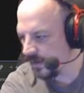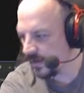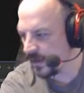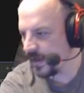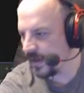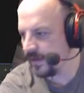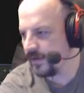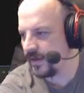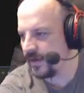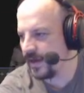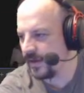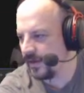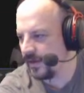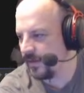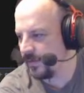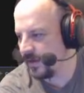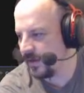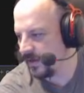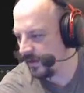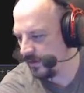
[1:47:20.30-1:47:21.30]
Can you not hear
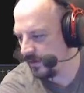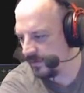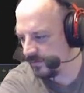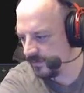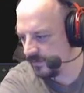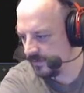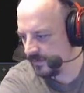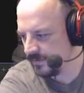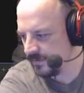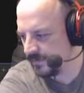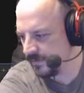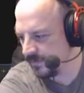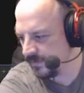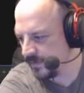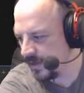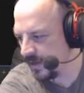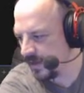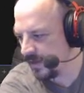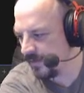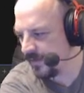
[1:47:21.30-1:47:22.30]
me at all?
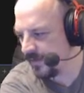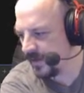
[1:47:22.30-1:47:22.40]
I've